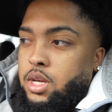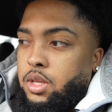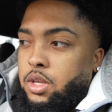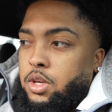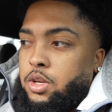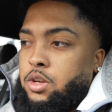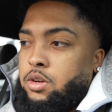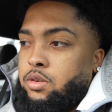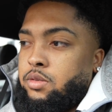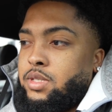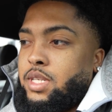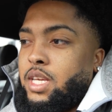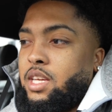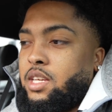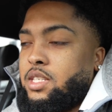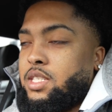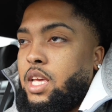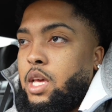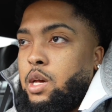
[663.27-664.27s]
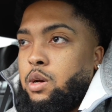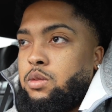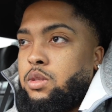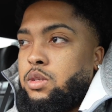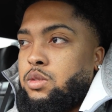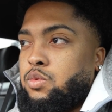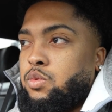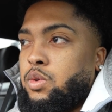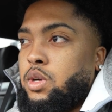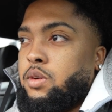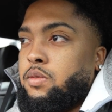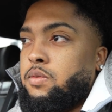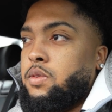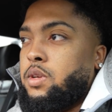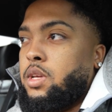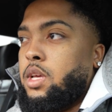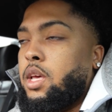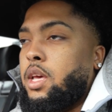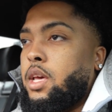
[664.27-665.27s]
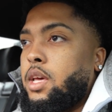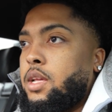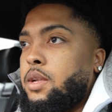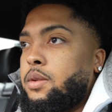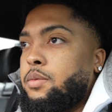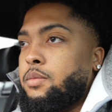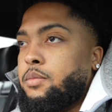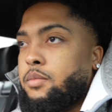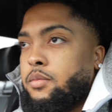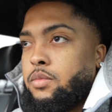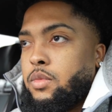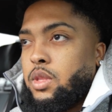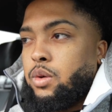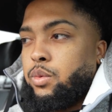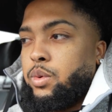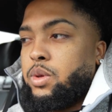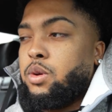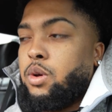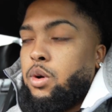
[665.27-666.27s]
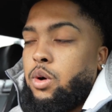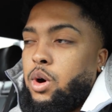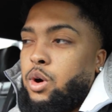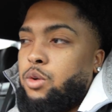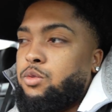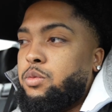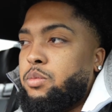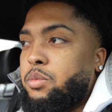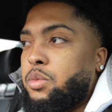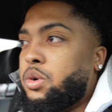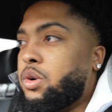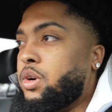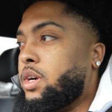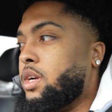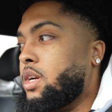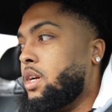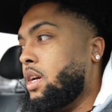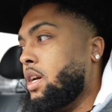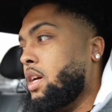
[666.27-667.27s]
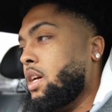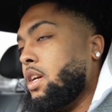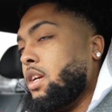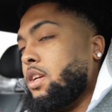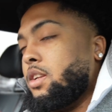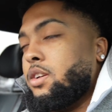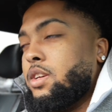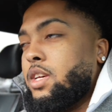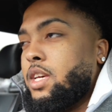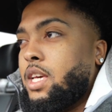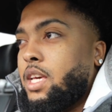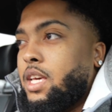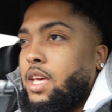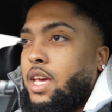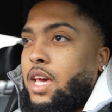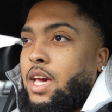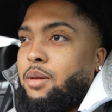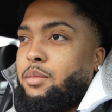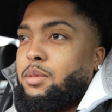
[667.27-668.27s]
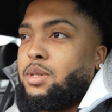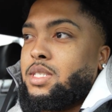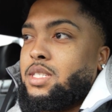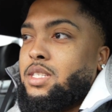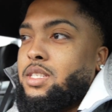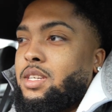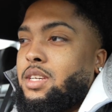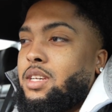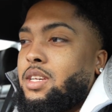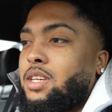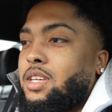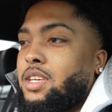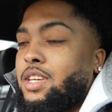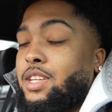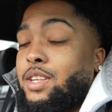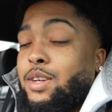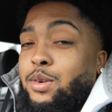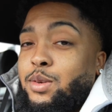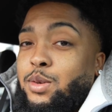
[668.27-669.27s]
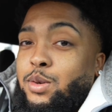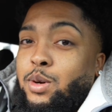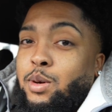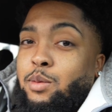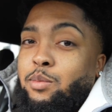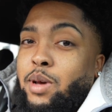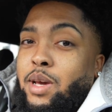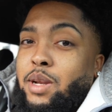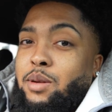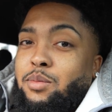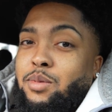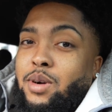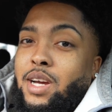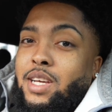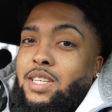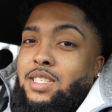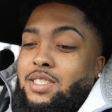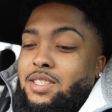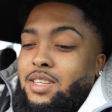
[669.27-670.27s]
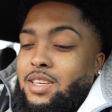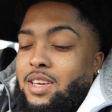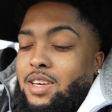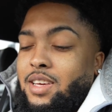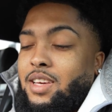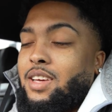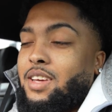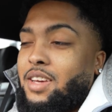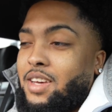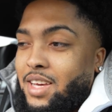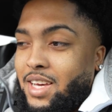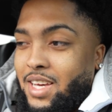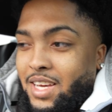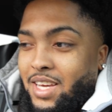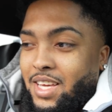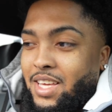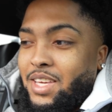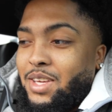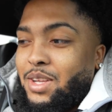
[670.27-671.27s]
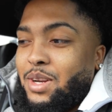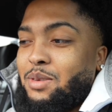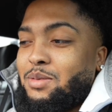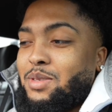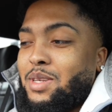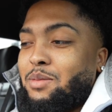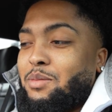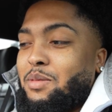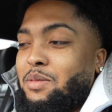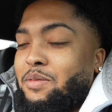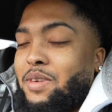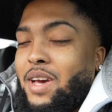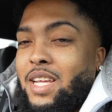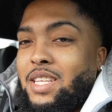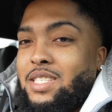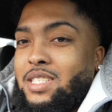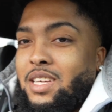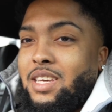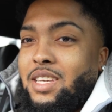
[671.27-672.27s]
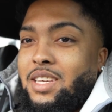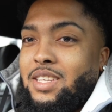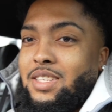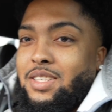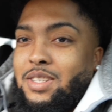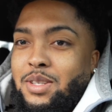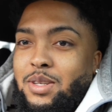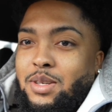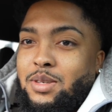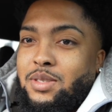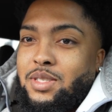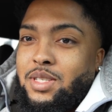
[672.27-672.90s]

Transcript: You know what I'm saying? Because health is wealth, and when you go overboard, your eating habits, you gonna pay the price. You know what I'm saying? Be fat as hell.